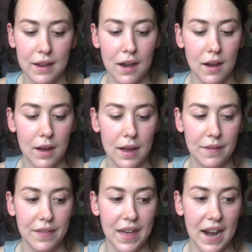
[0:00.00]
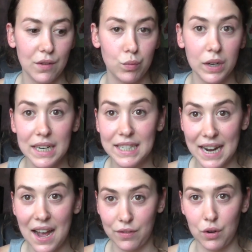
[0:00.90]
That I really did
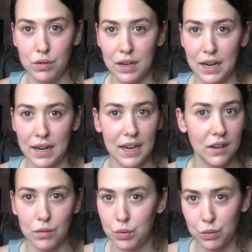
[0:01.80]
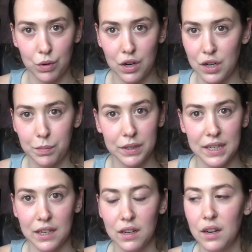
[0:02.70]
have Kundalini. It was
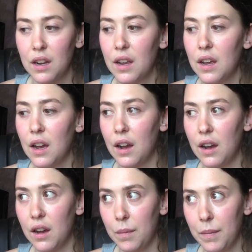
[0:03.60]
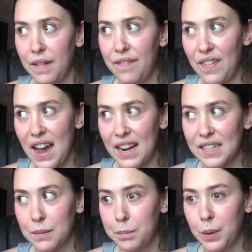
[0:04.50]
100% a
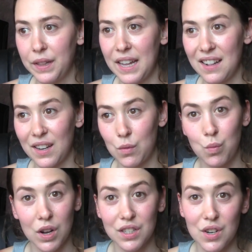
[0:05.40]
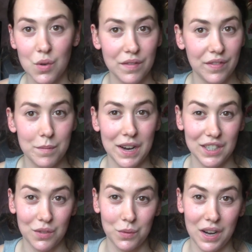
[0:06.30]
fact, but that there was no
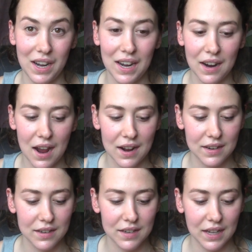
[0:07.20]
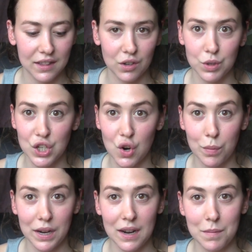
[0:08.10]
information really, and that there was
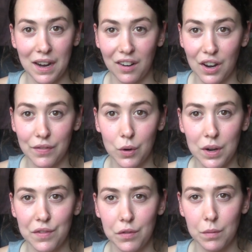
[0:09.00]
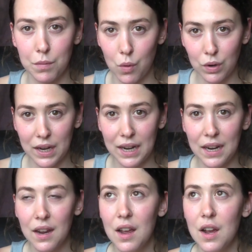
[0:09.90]
nobody in my life who even remotely